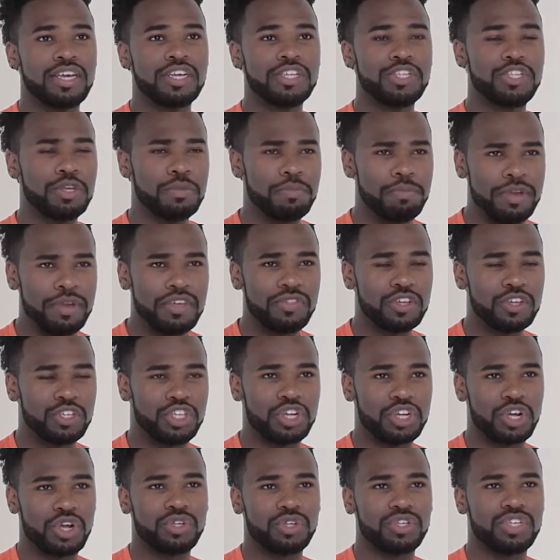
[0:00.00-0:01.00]
to be the
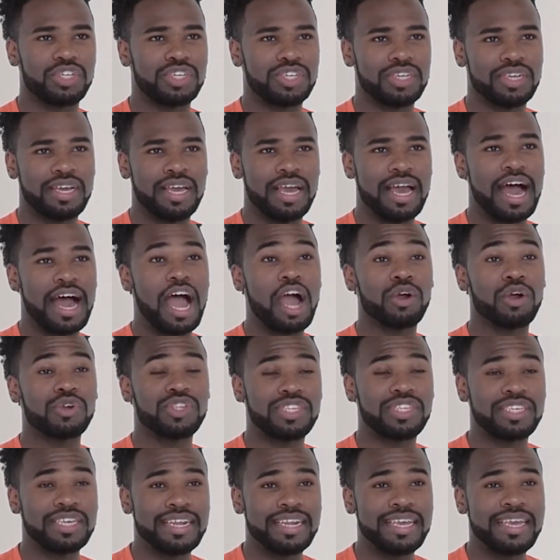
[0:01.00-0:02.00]
church, our
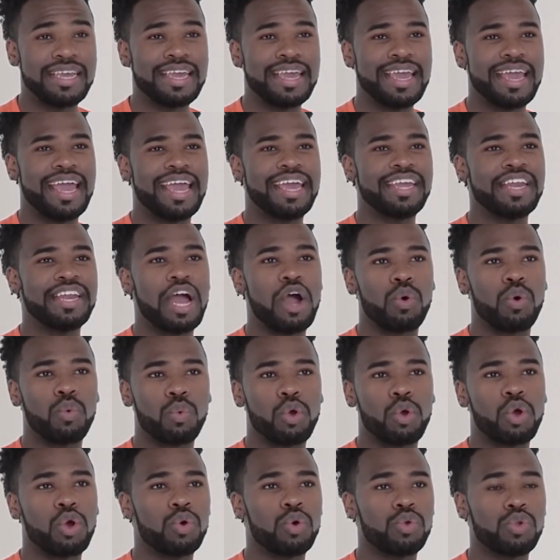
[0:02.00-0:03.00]
city and our
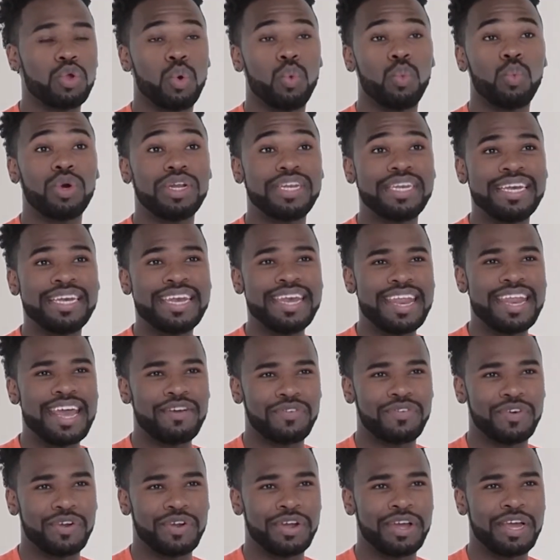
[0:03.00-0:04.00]
world would
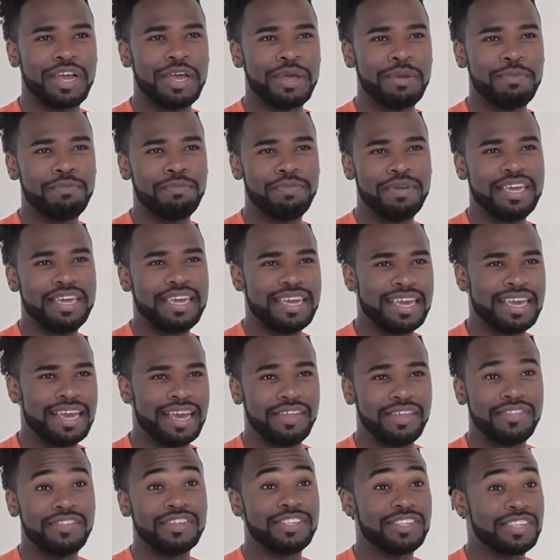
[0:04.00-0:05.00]
never be
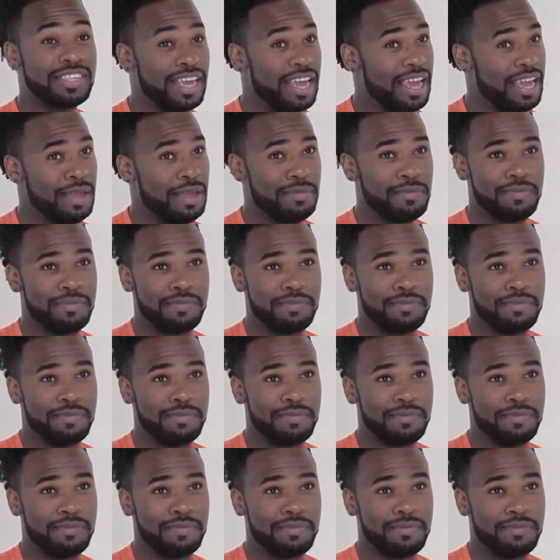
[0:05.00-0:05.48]
the same.